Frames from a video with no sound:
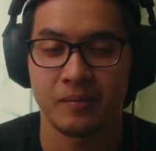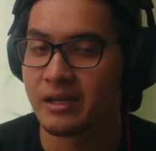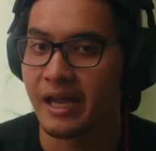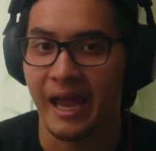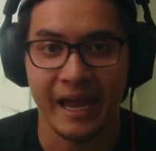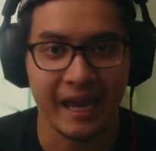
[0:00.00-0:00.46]

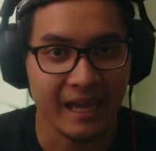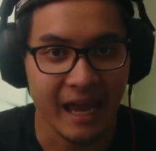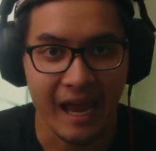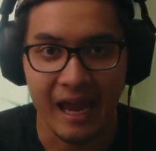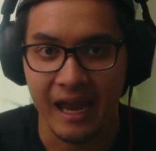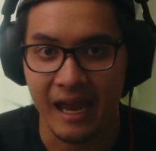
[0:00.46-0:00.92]
the
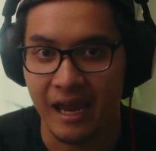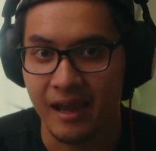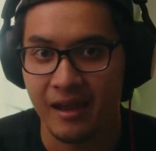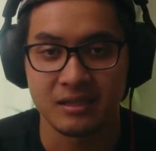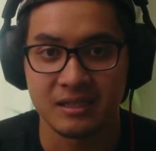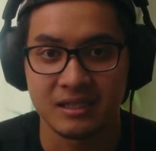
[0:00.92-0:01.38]
8K
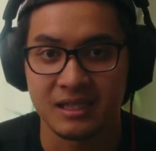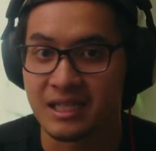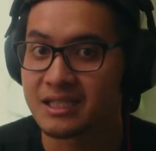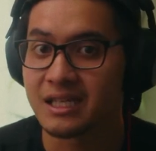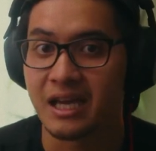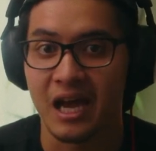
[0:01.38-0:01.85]

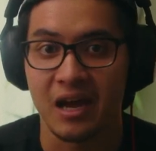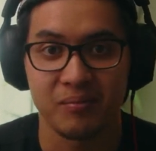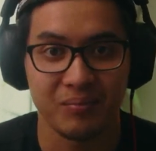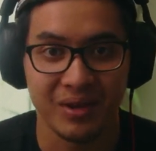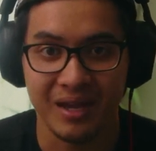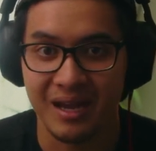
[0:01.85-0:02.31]
60
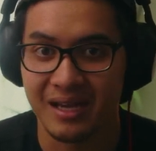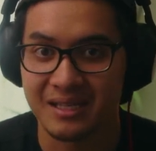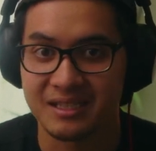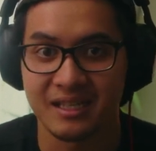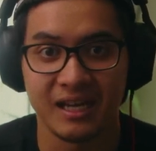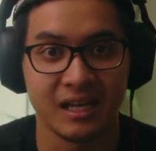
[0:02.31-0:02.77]

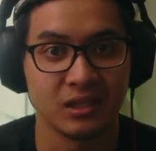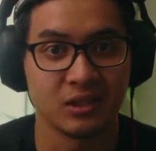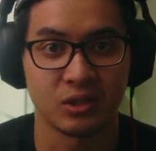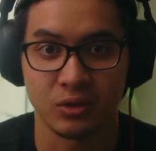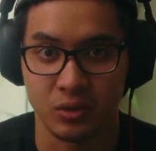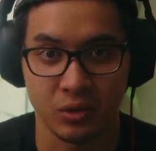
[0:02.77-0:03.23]
FPS
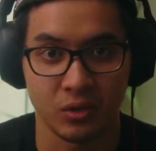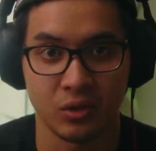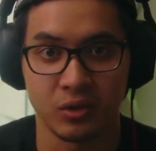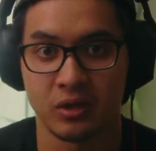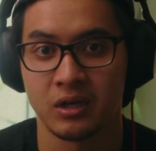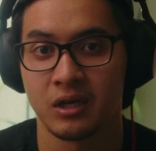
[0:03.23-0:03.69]

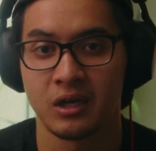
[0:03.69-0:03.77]
internal.